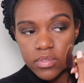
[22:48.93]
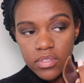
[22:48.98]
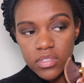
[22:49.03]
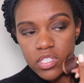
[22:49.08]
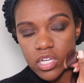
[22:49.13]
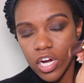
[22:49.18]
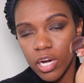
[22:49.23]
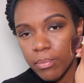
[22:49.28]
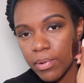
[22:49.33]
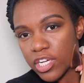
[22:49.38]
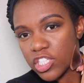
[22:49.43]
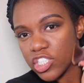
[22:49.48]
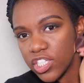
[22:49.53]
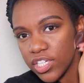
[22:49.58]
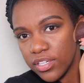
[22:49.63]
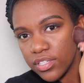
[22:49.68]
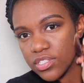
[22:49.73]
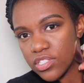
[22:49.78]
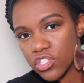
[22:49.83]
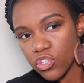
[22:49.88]
Sorry, my
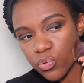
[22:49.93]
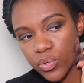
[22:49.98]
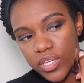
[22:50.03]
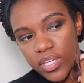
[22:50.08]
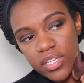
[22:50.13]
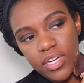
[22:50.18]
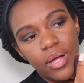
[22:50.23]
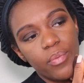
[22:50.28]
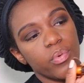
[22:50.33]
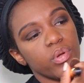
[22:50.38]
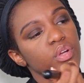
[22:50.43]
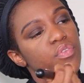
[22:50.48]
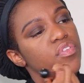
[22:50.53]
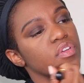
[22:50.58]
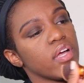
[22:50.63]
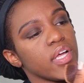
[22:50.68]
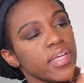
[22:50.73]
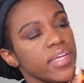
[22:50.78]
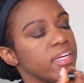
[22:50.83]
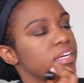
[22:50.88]
chair is squeaking. I wonder if
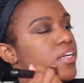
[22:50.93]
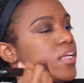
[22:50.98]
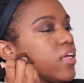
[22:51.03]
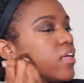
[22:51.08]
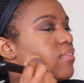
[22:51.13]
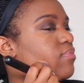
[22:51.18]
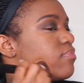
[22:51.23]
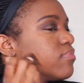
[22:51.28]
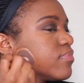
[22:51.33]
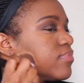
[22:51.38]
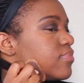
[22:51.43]
y'all can hear that.